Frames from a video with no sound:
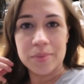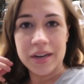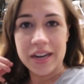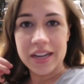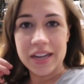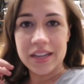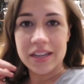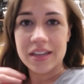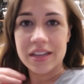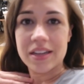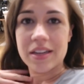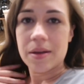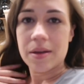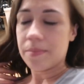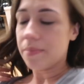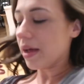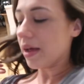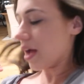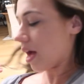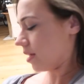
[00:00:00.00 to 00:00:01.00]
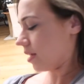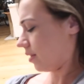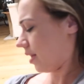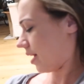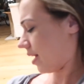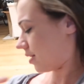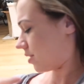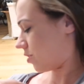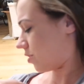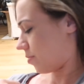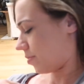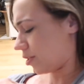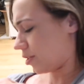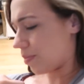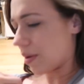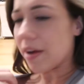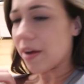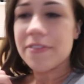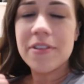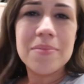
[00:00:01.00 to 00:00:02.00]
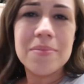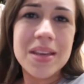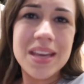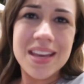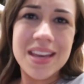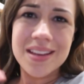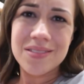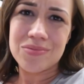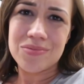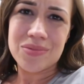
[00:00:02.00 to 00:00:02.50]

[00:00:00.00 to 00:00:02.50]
break, but I got like so much barf on me,